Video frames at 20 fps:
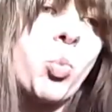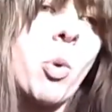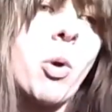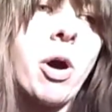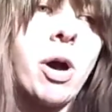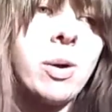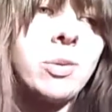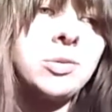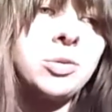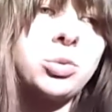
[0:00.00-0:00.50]

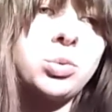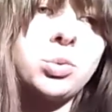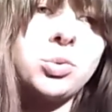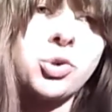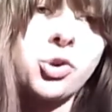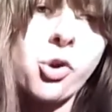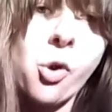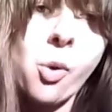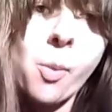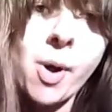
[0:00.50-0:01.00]
I will talk
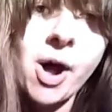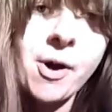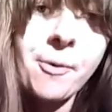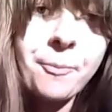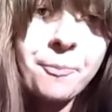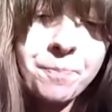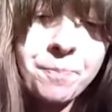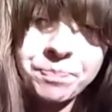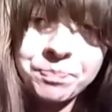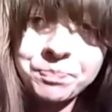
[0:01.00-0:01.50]
to you
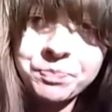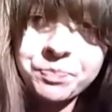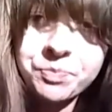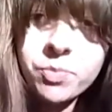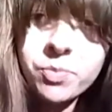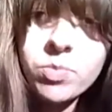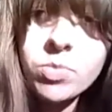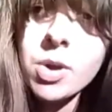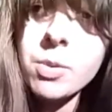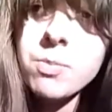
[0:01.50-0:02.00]
about
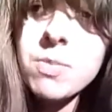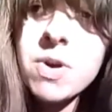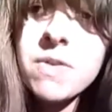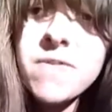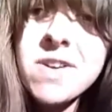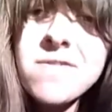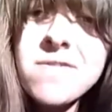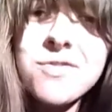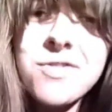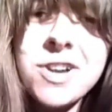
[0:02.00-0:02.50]
my
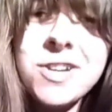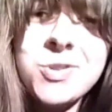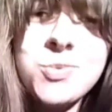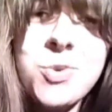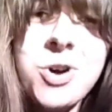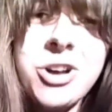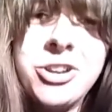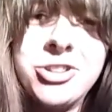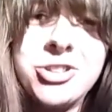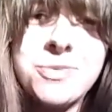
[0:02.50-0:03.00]
favourite French
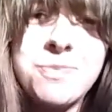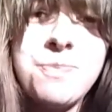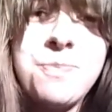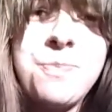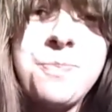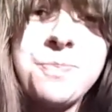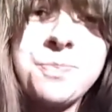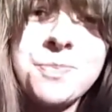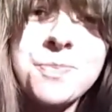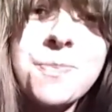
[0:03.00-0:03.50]
words,
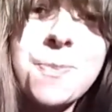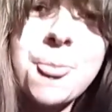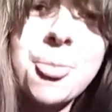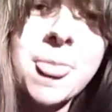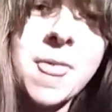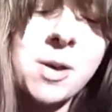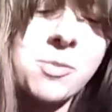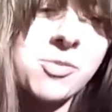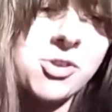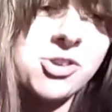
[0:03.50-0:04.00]

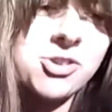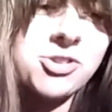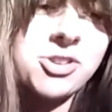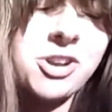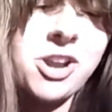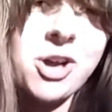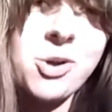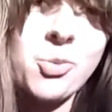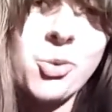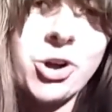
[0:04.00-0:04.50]
because I
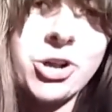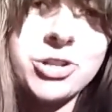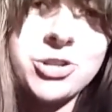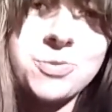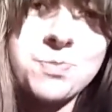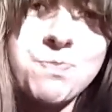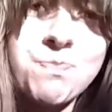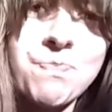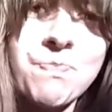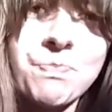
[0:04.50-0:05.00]
like words.
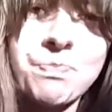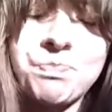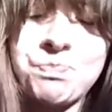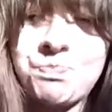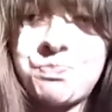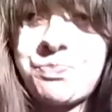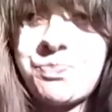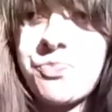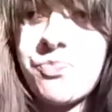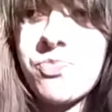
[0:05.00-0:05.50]

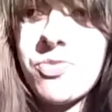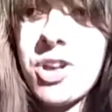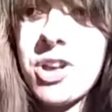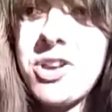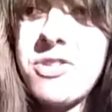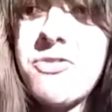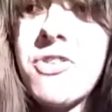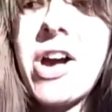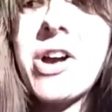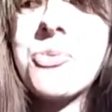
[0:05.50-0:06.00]

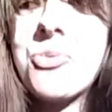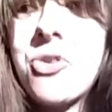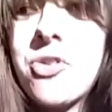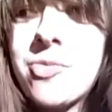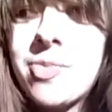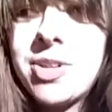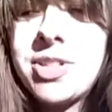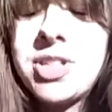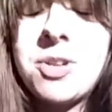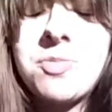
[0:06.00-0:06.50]
In fact, one of
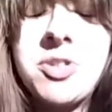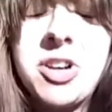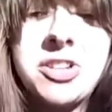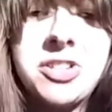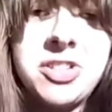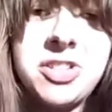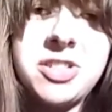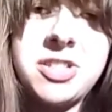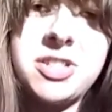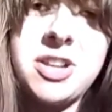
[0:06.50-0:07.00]
my subjects
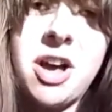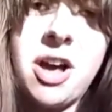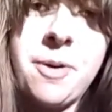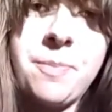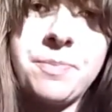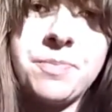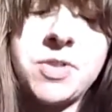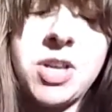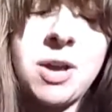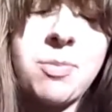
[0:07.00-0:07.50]
is
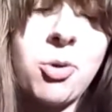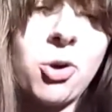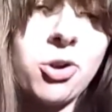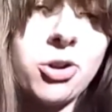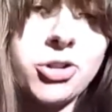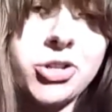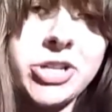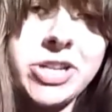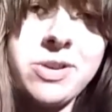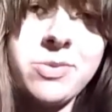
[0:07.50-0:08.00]

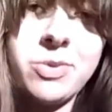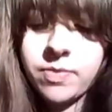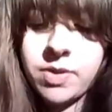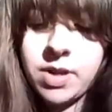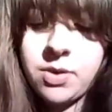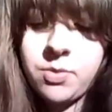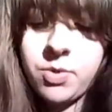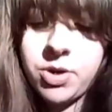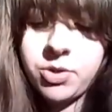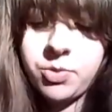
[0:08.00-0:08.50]
typology,
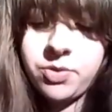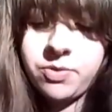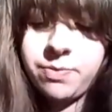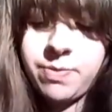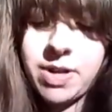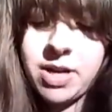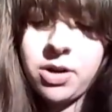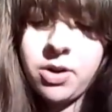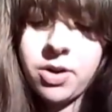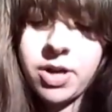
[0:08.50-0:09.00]
in which we've
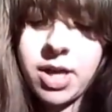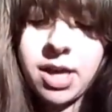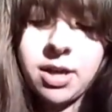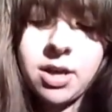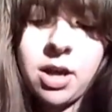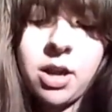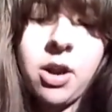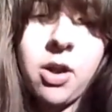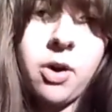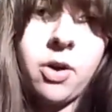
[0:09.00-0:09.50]
been looking
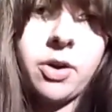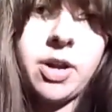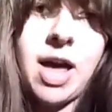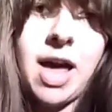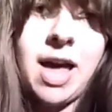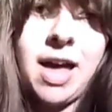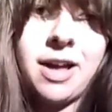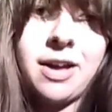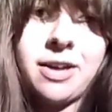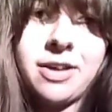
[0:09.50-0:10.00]
a lot
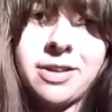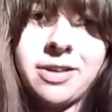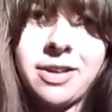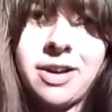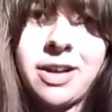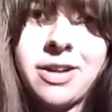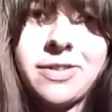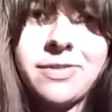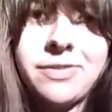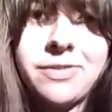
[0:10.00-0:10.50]
at
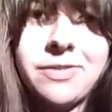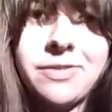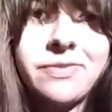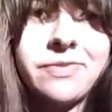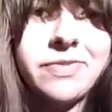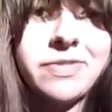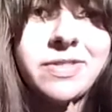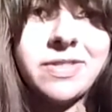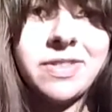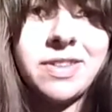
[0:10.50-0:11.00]
kind of
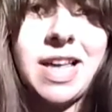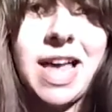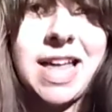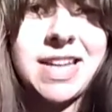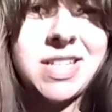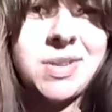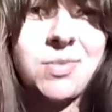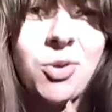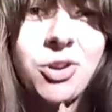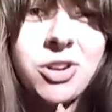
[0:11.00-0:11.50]

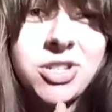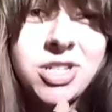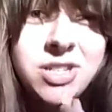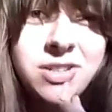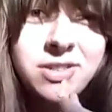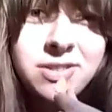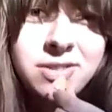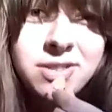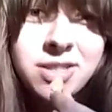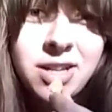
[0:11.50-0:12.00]

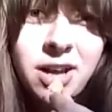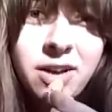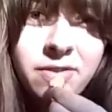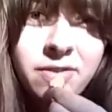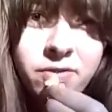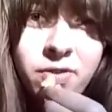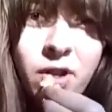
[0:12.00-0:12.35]
etymology stuff,